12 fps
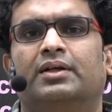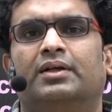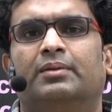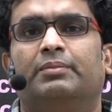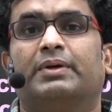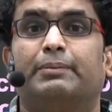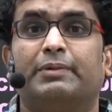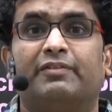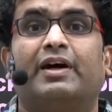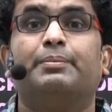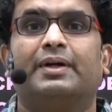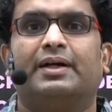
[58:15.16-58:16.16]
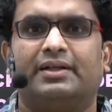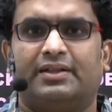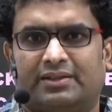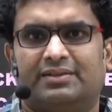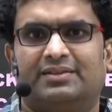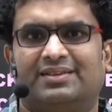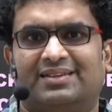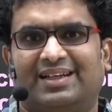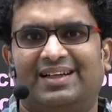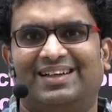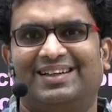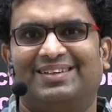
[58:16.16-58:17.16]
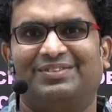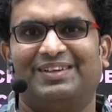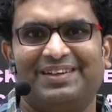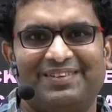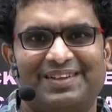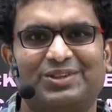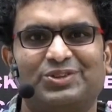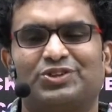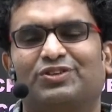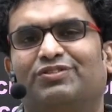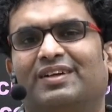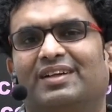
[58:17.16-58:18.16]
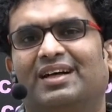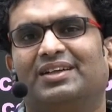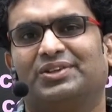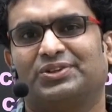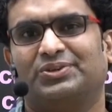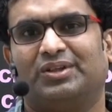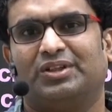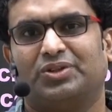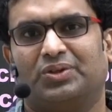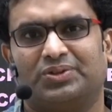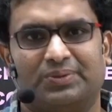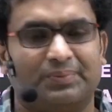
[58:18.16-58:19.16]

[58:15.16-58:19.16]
becoming vibrant and very, very useful for the other students also.